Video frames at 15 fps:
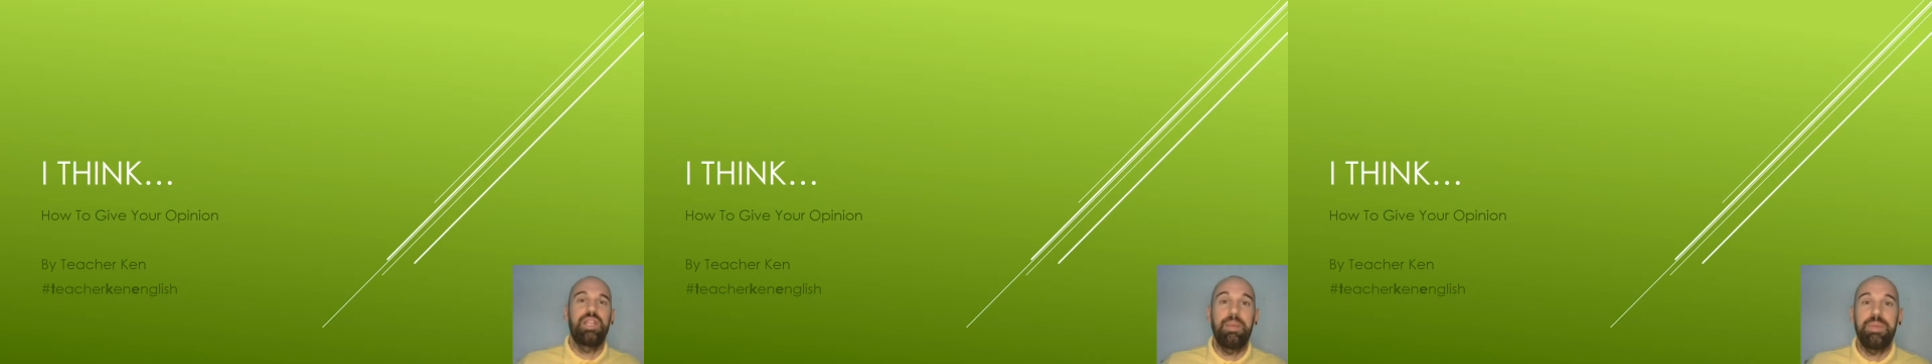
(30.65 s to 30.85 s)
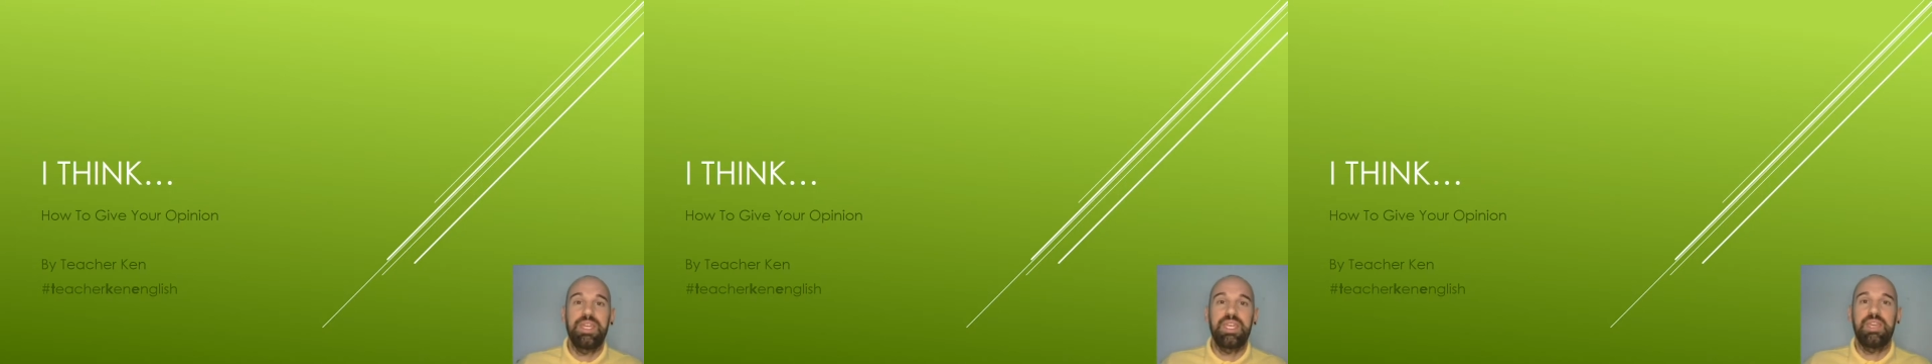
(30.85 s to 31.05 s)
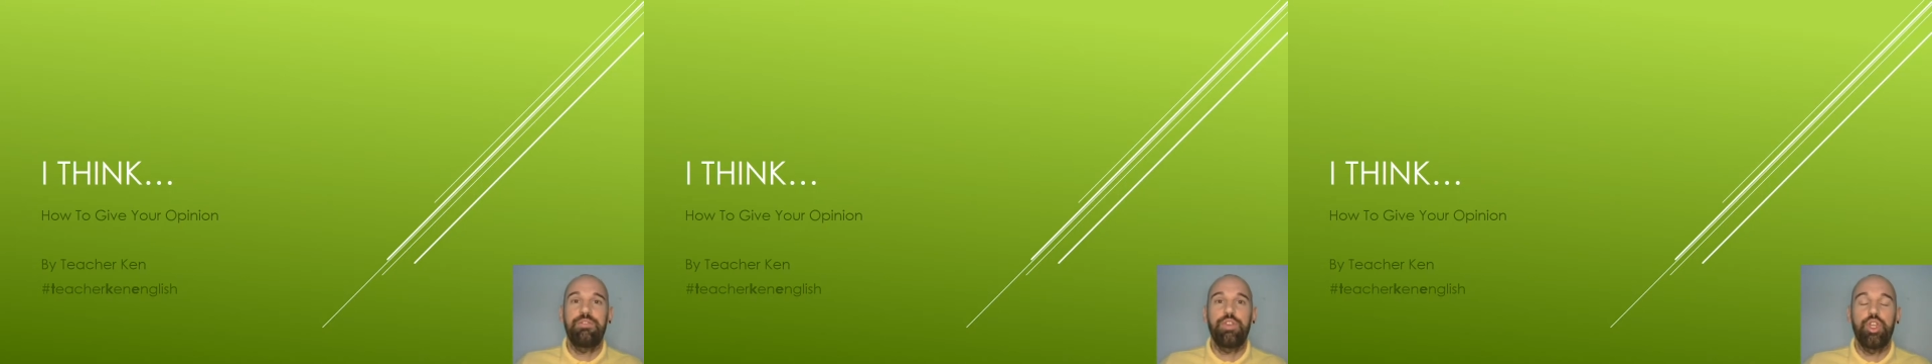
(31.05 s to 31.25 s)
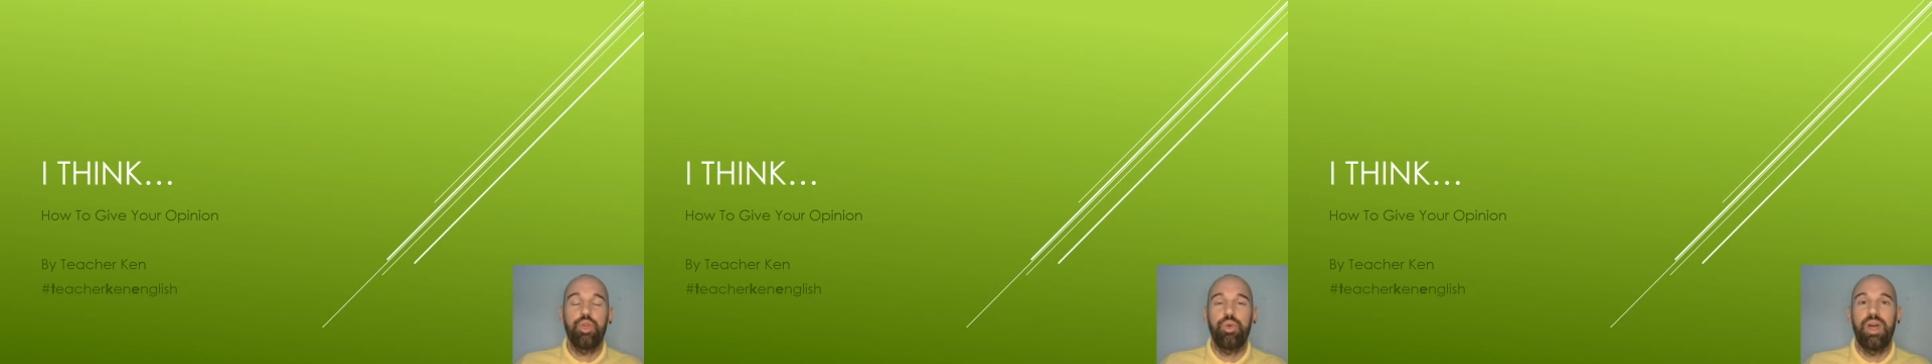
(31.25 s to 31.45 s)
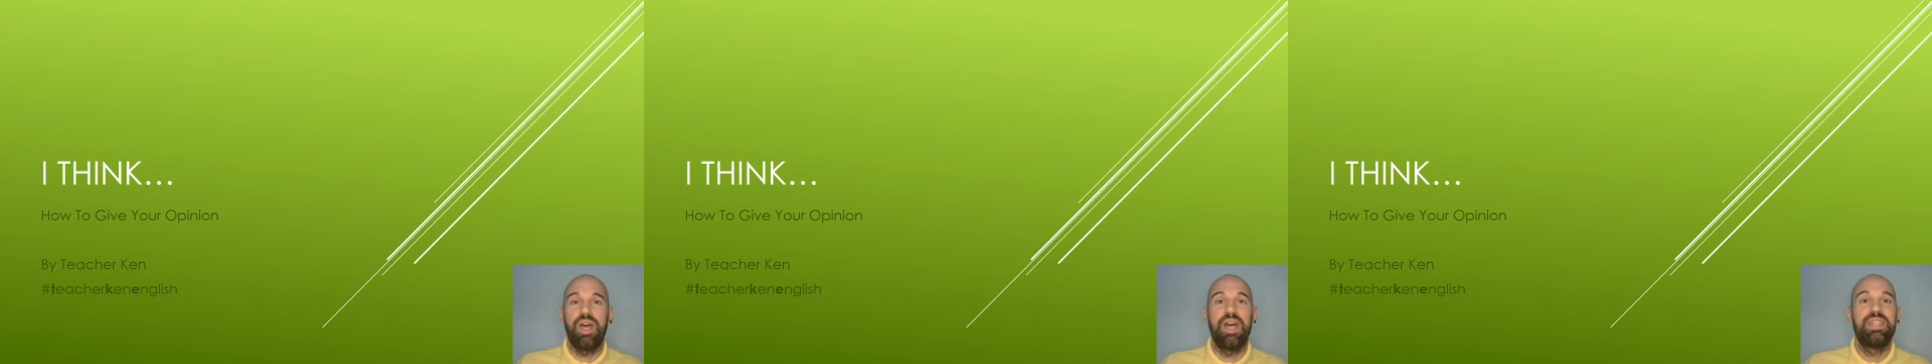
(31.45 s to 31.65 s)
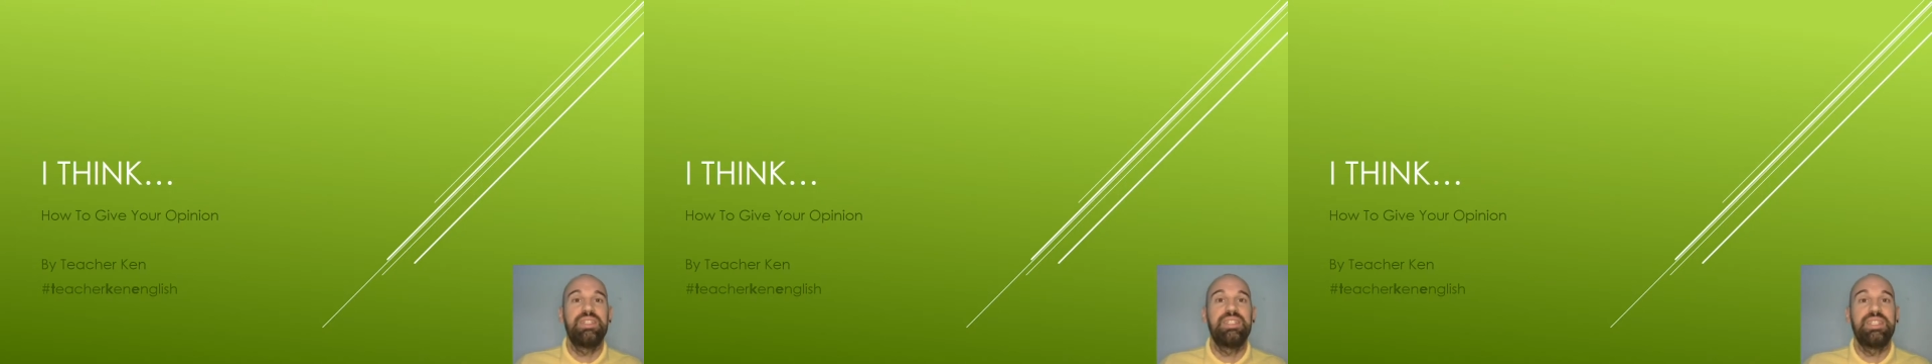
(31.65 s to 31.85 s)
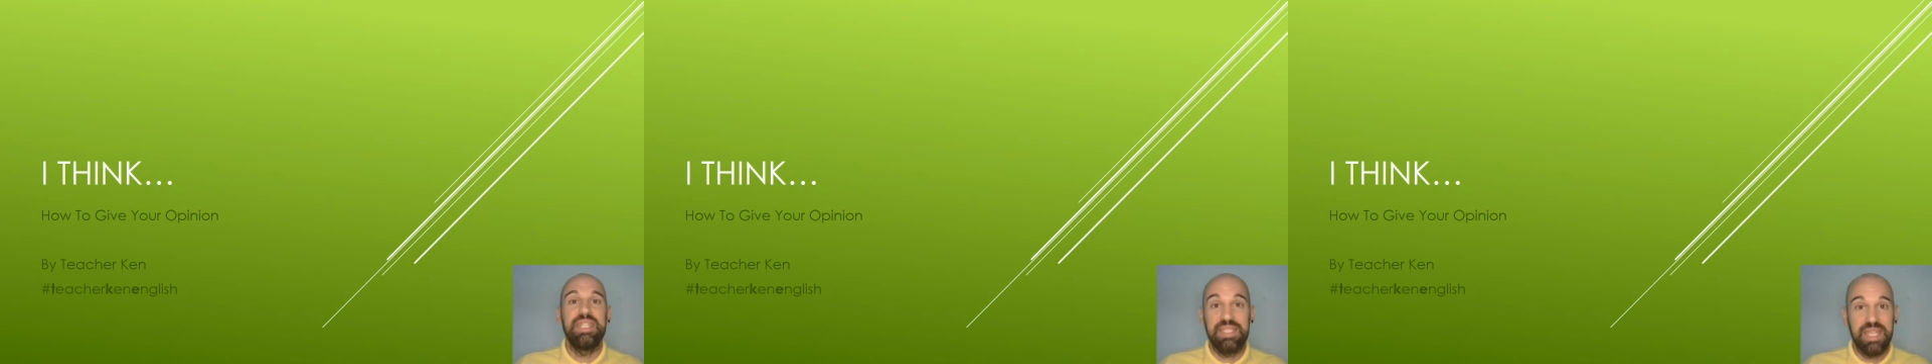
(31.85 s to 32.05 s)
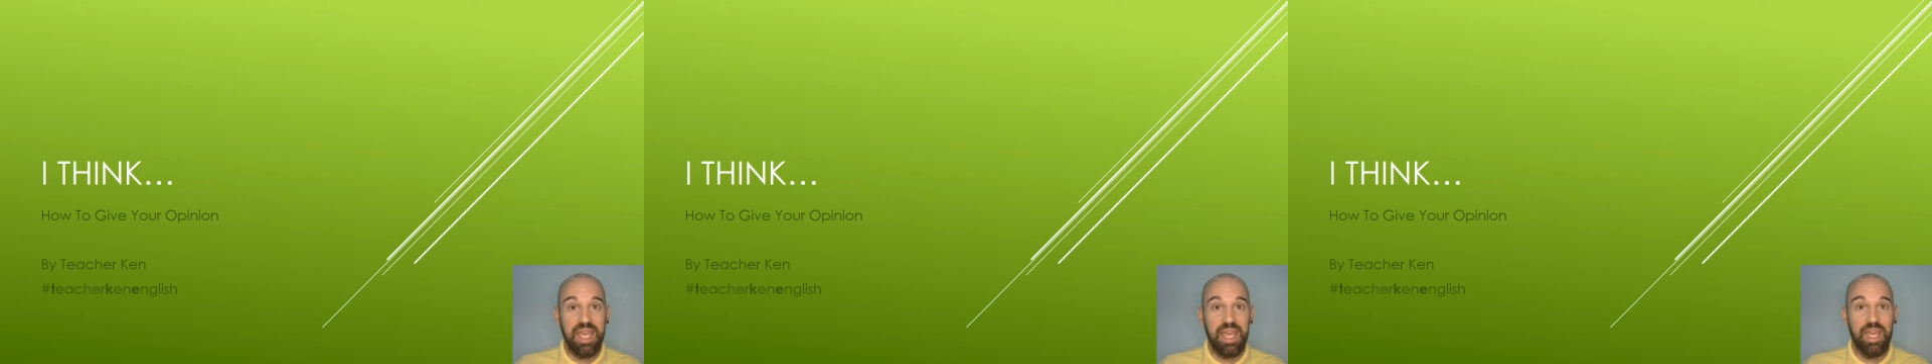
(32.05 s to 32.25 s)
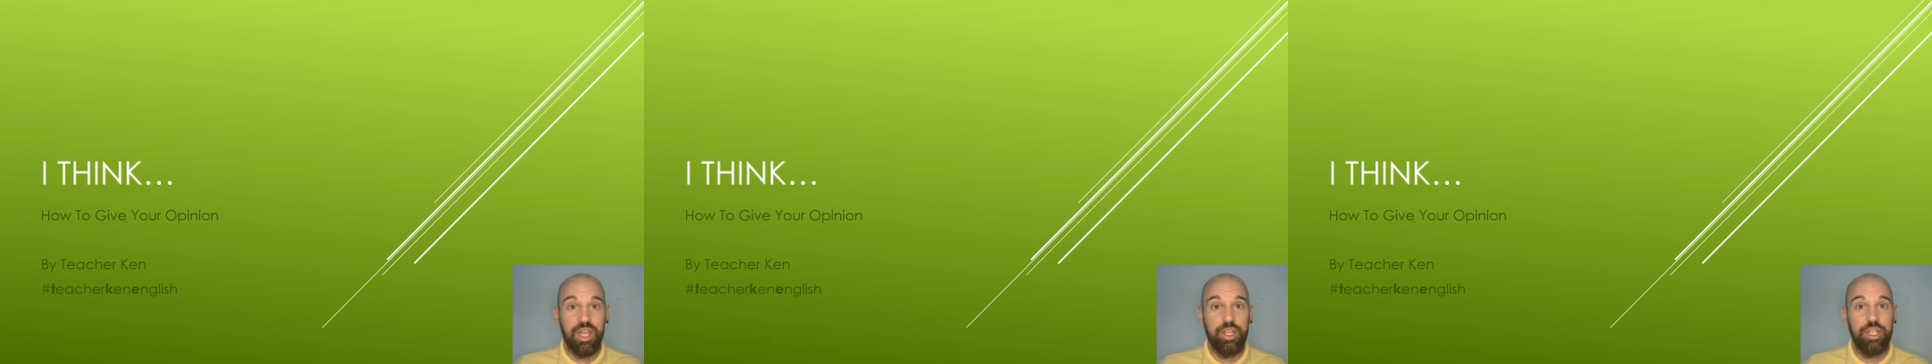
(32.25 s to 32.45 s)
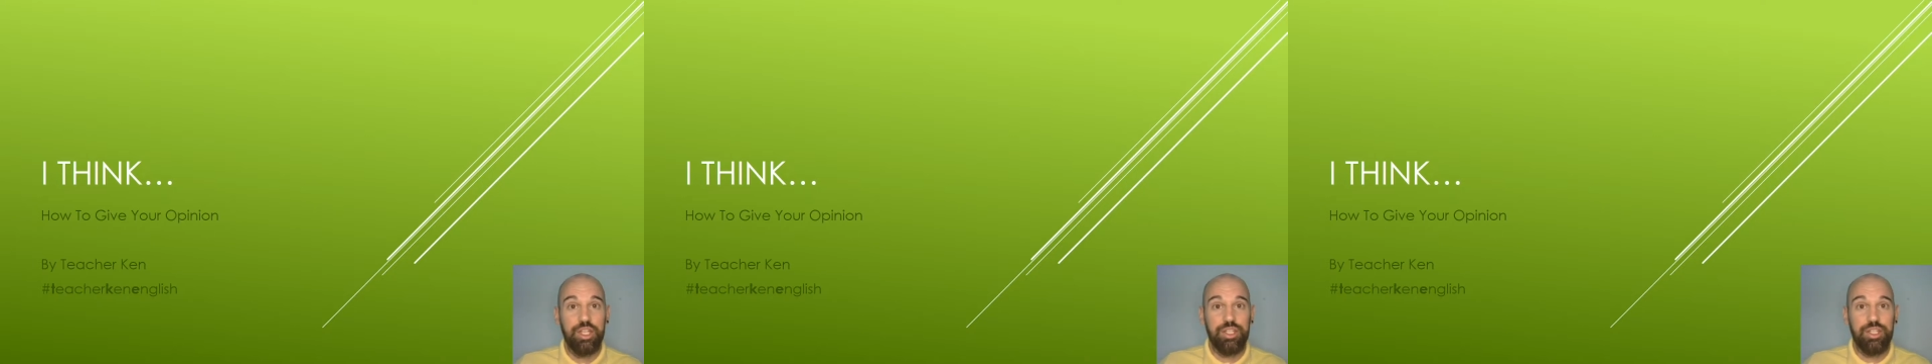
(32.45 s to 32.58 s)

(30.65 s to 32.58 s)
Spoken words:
me give you a detailed